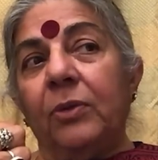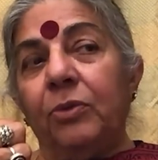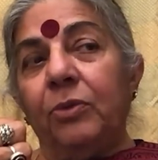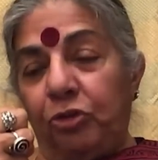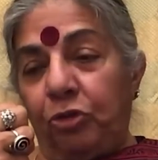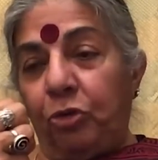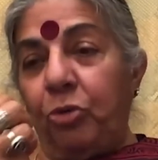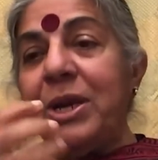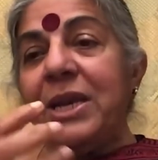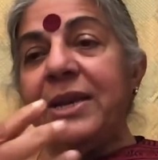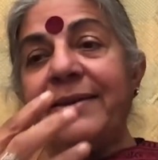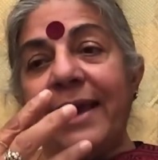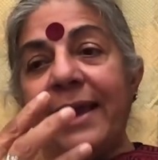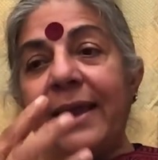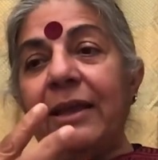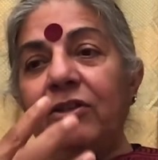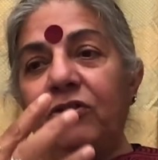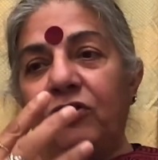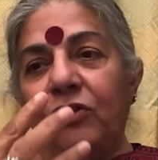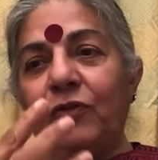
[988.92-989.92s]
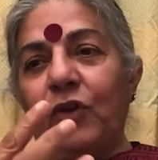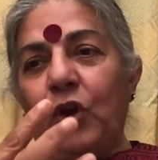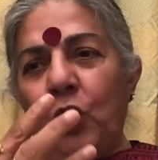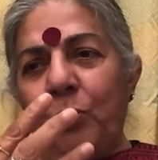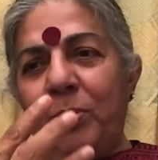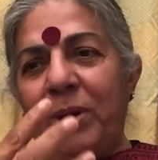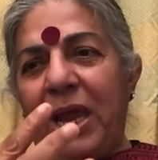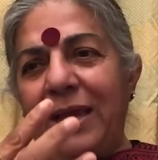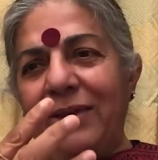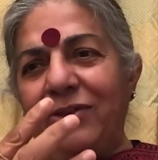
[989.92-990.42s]
the 3 decades of
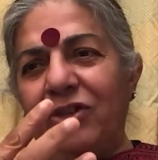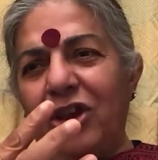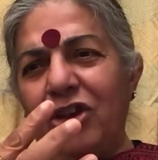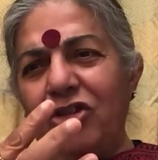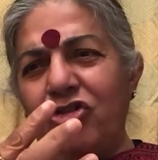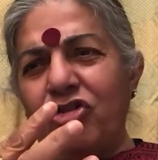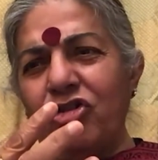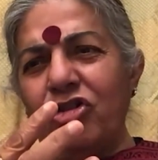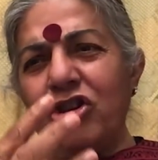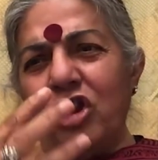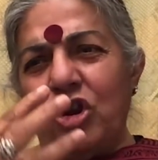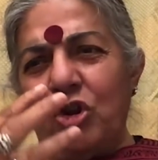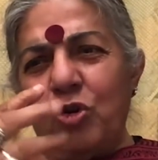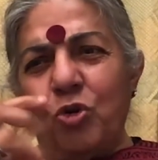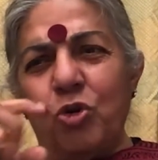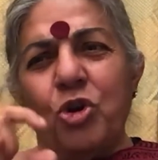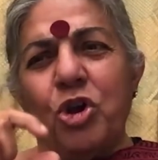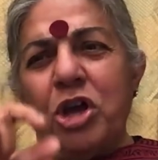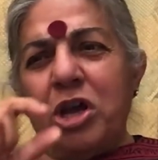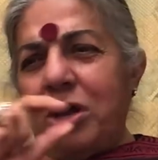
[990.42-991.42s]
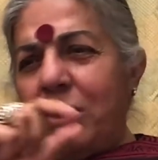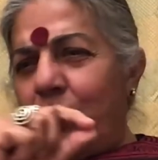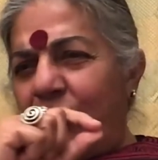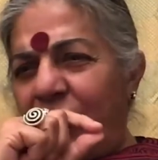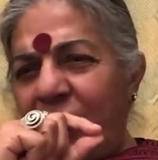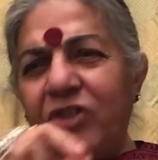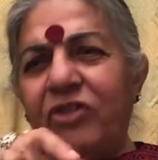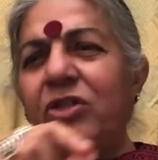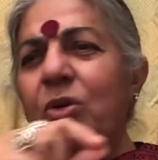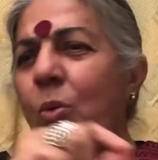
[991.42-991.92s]
globalization,
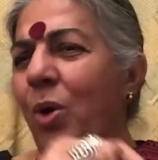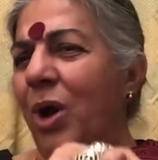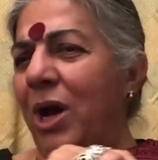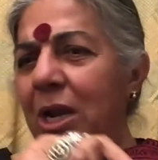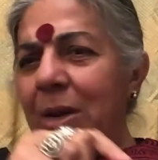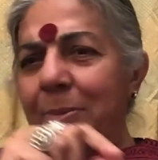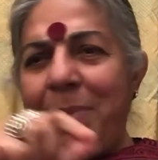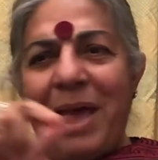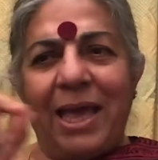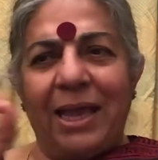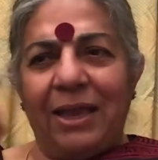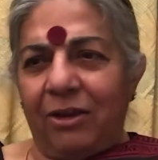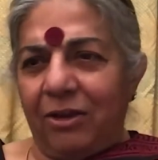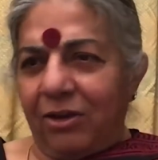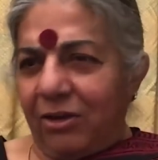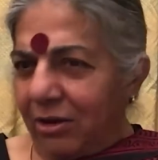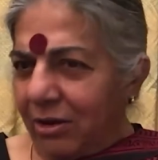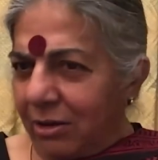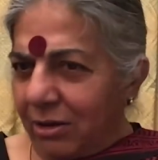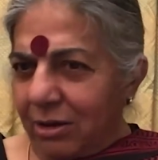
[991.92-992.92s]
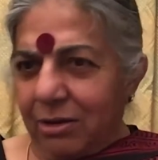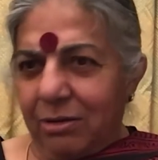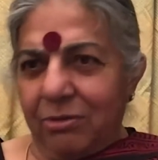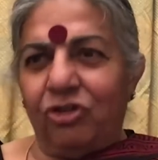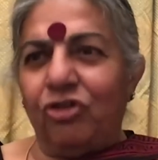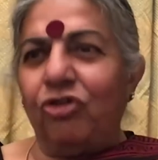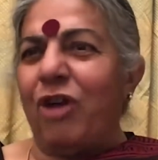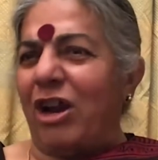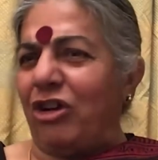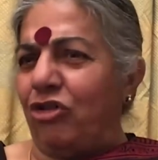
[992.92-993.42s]
first the World Bank,
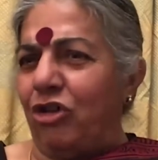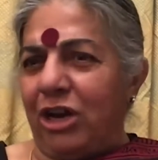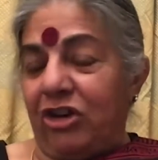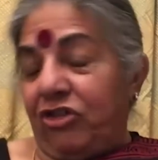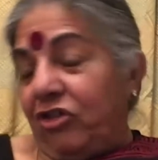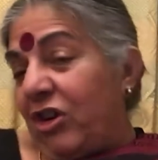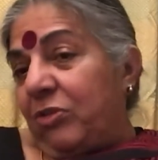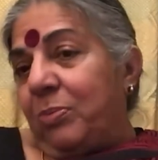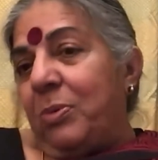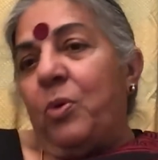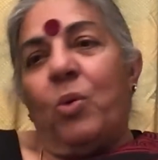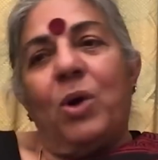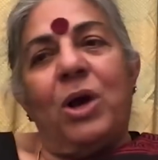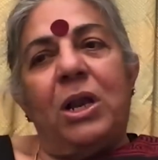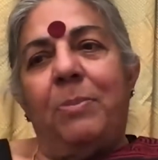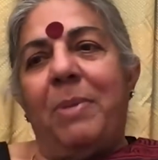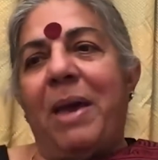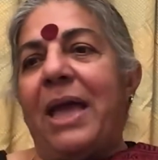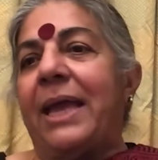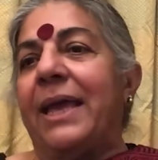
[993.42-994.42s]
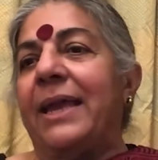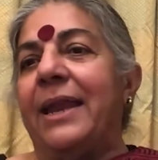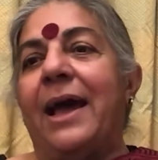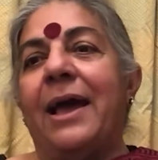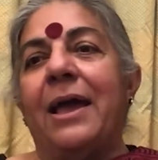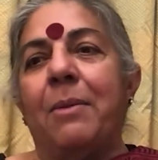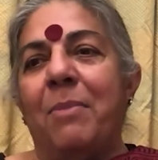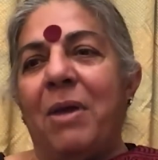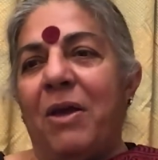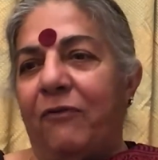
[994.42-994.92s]
structural adjustment, World Bank and
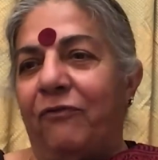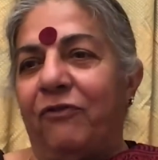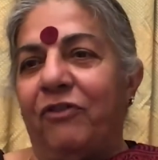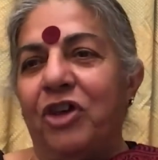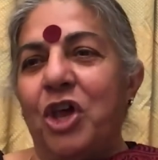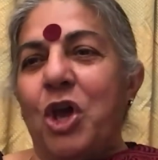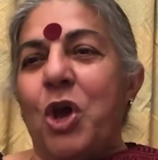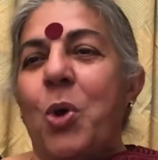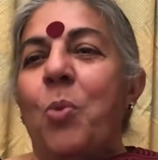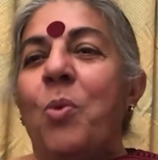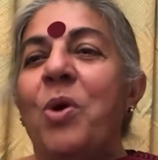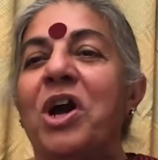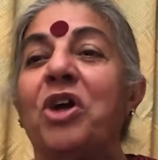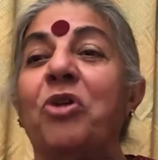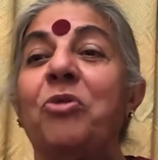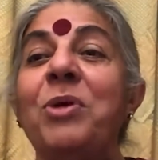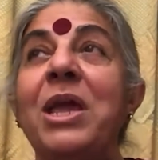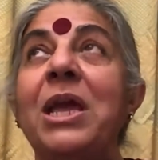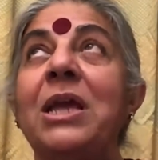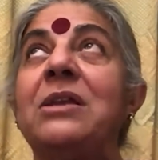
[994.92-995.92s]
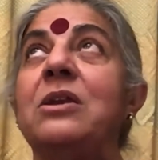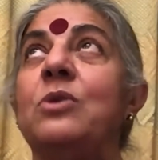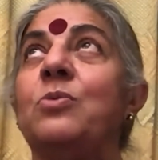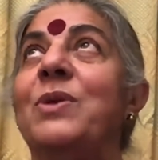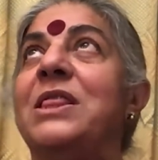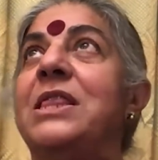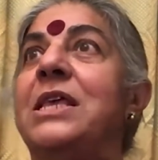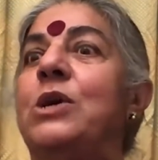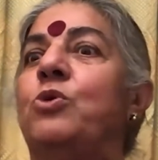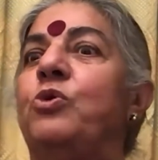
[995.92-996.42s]
IMF were created
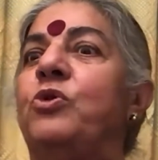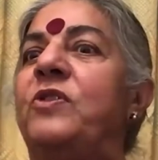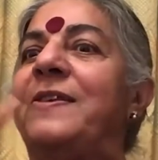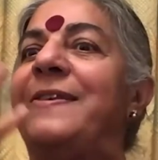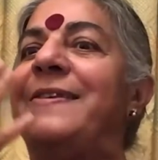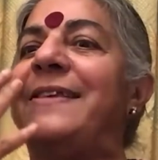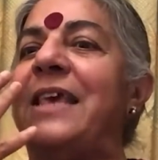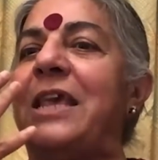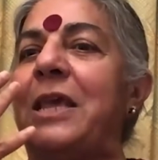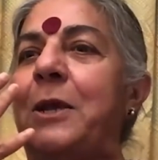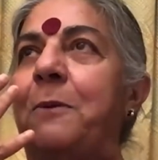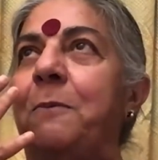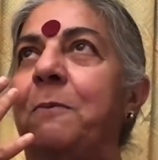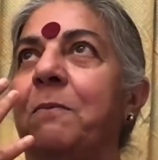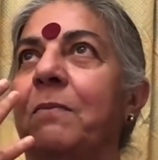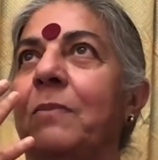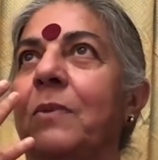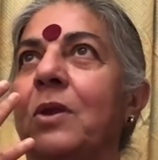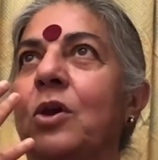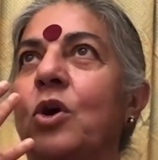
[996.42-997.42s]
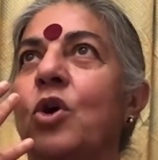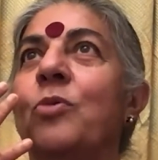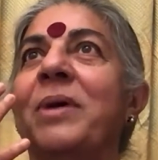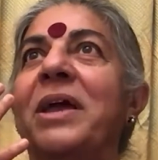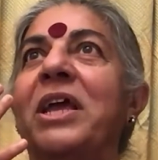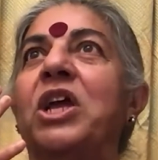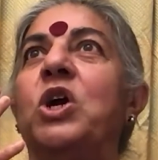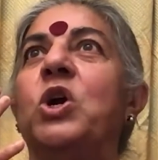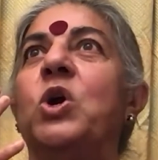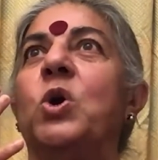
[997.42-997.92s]
when they could see, oh
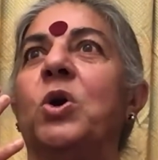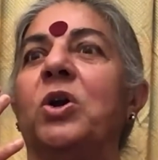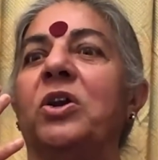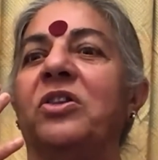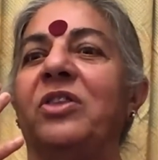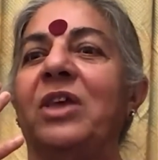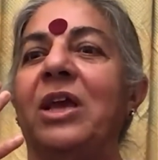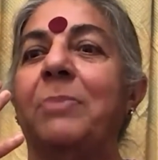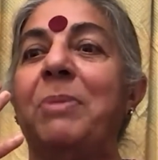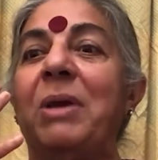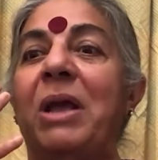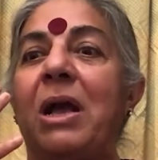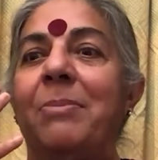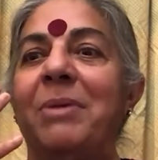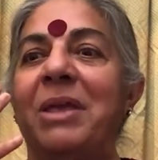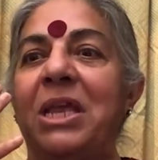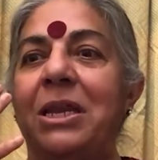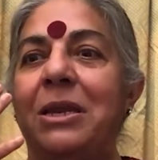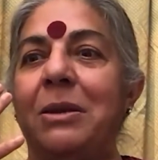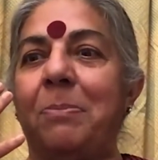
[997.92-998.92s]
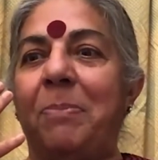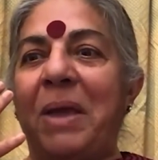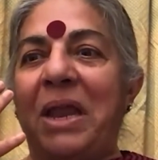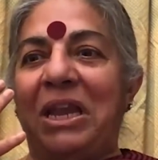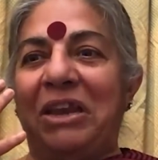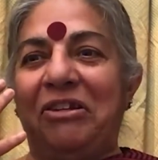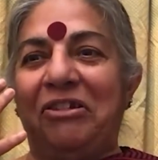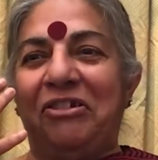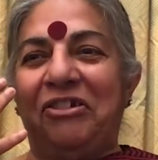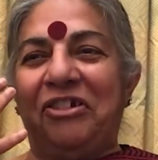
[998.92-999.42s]
my God, they're becoming
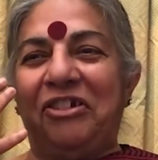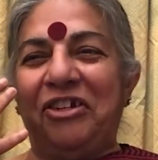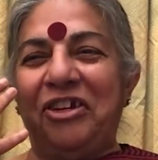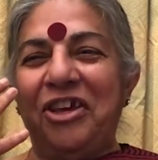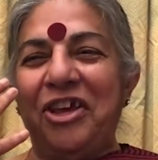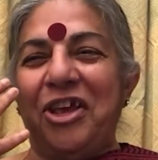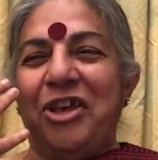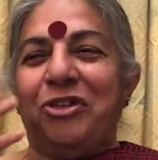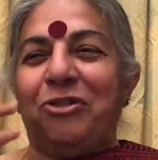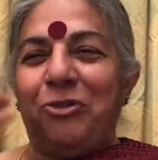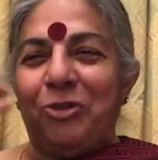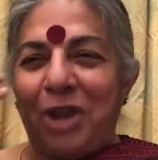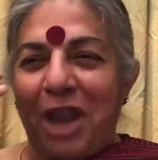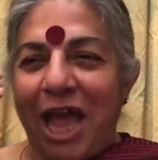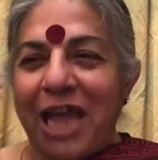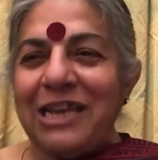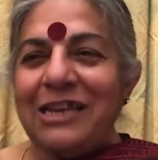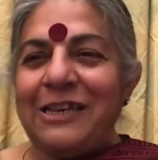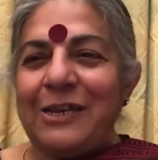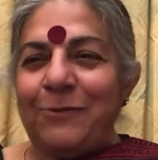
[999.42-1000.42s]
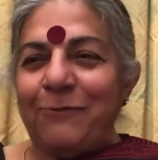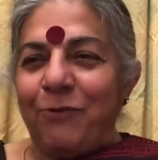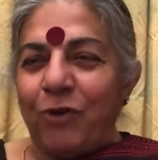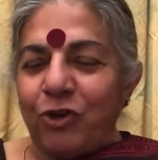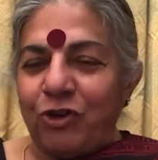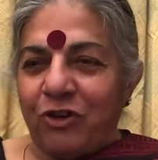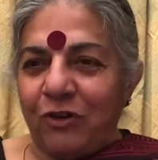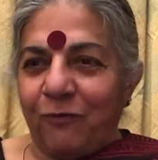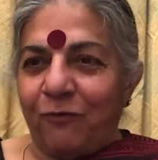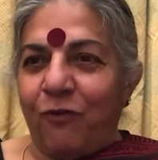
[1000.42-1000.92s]
independent. So
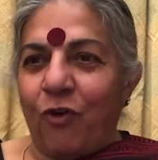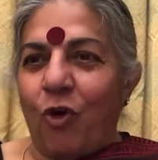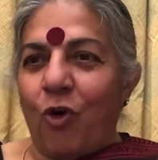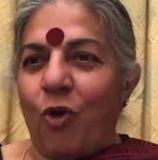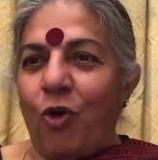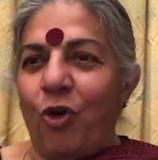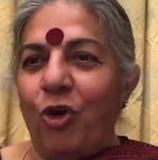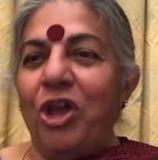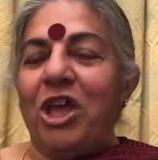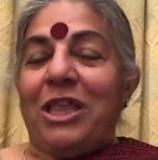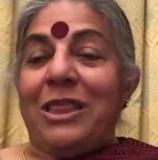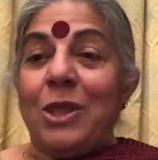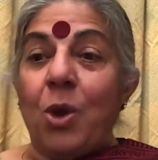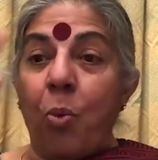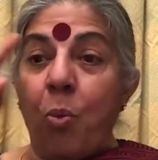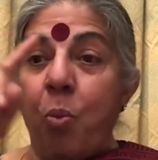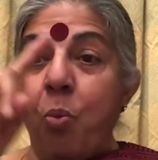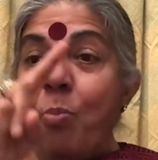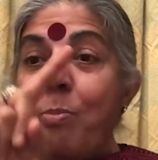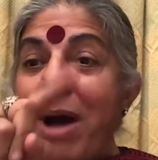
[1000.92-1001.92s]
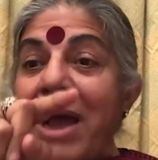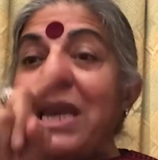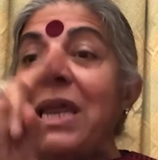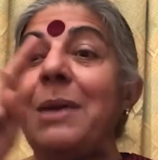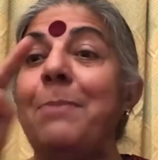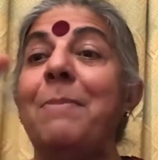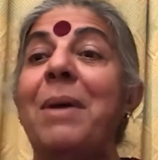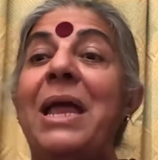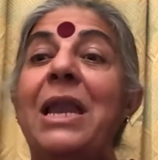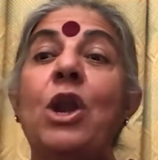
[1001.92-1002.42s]
1944, the
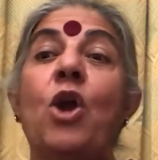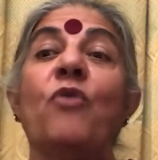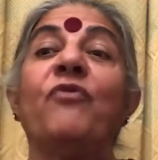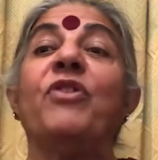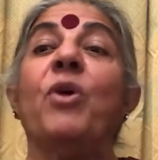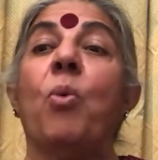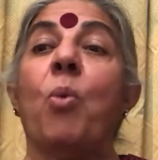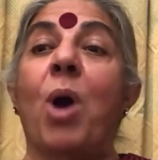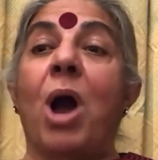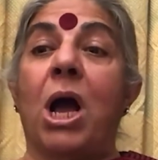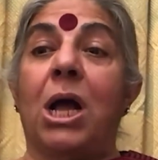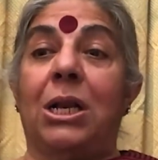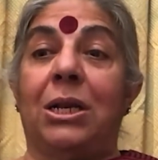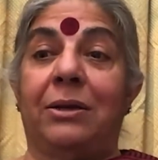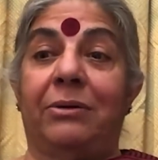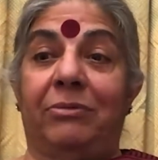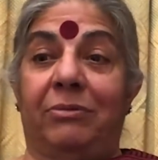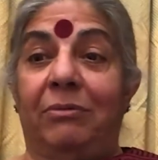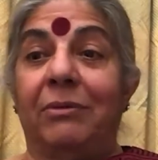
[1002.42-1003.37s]
money men of the world